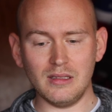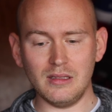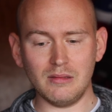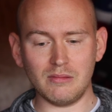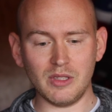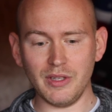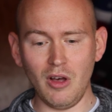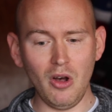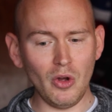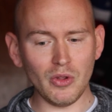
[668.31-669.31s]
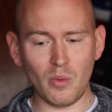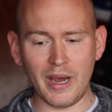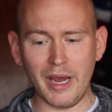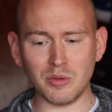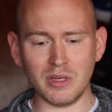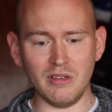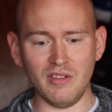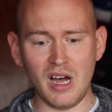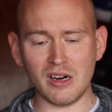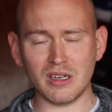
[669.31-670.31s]
With all the ways we
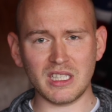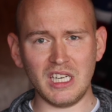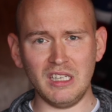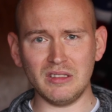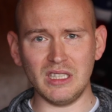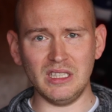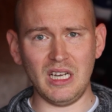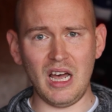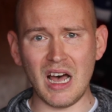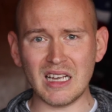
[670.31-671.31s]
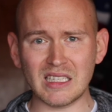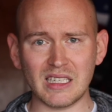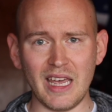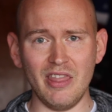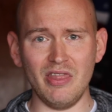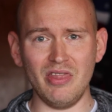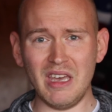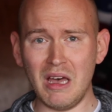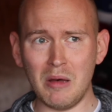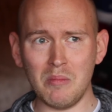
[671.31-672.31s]
divide ourselves into us and
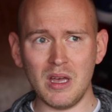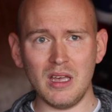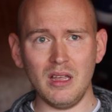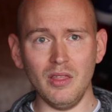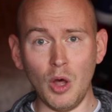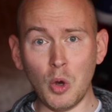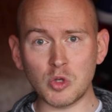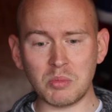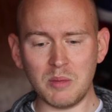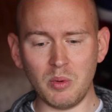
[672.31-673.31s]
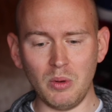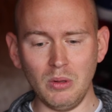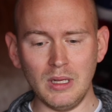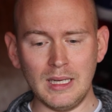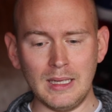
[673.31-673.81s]
them, those people,